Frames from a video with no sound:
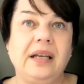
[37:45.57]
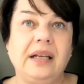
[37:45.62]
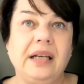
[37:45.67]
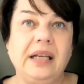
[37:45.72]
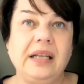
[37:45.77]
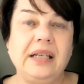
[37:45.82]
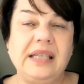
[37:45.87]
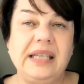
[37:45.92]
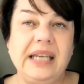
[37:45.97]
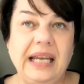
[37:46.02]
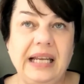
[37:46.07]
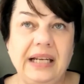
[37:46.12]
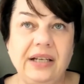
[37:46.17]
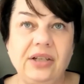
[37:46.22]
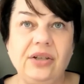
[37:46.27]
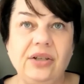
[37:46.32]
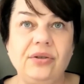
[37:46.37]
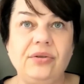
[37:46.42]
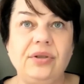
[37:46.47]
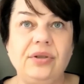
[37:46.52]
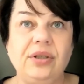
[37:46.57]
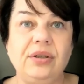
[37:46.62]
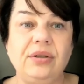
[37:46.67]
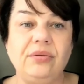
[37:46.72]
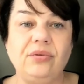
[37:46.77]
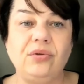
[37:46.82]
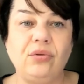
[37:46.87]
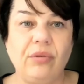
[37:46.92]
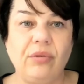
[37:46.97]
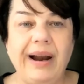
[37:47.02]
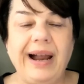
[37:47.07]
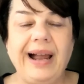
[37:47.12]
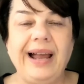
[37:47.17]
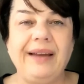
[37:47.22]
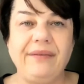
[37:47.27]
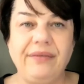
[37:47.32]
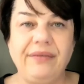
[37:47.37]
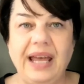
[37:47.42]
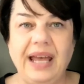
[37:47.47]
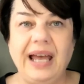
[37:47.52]
continue to
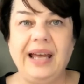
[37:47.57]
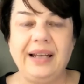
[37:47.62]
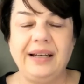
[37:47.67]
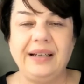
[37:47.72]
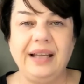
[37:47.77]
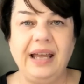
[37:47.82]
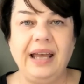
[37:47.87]
drive that